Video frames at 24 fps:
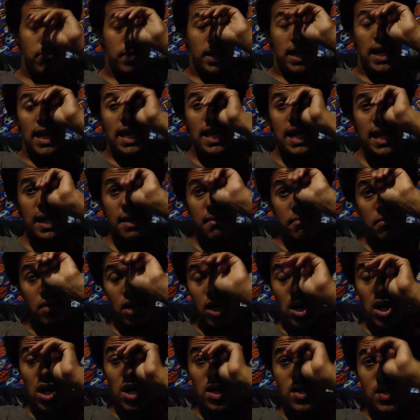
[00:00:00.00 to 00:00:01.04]
But him
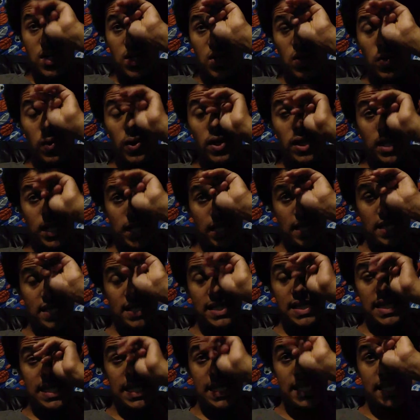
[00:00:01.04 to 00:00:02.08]
also
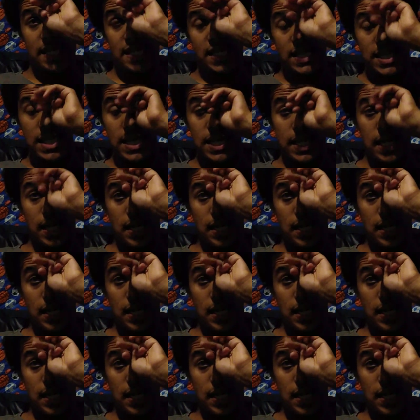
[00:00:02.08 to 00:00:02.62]
releases